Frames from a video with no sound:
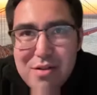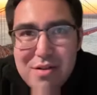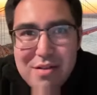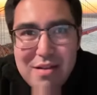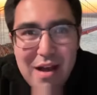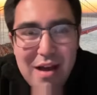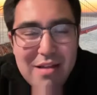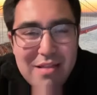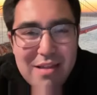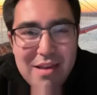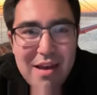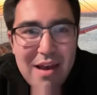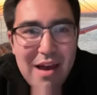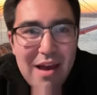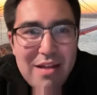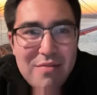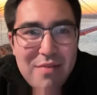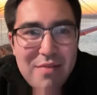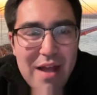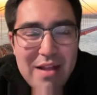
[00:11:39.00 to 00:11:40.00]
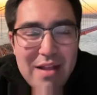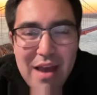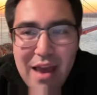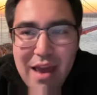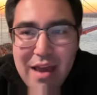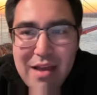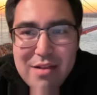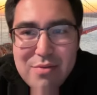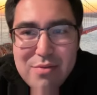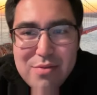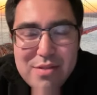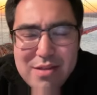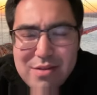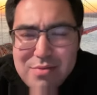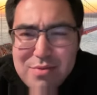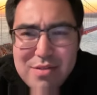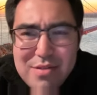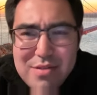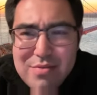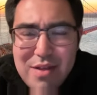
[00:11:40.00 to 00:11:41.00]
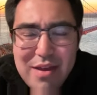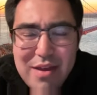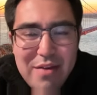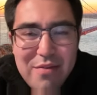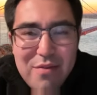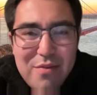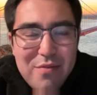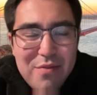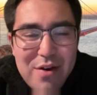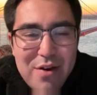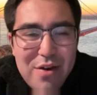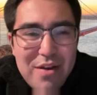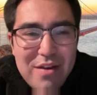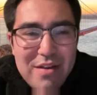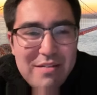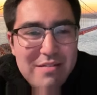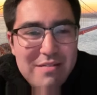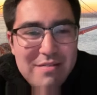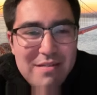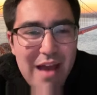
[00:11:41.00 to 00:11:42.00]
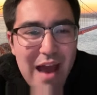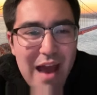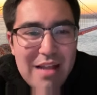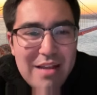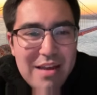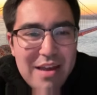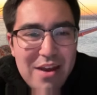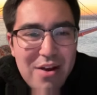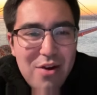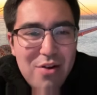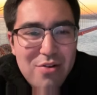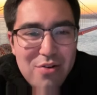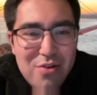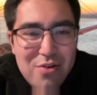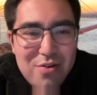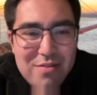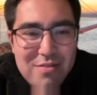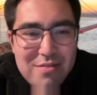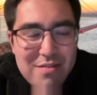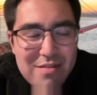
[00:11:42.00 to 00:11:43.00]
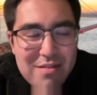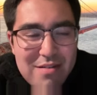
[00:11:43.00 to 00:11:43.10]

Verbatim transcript: and it got like kind of out of hand. It was it was like very out of character.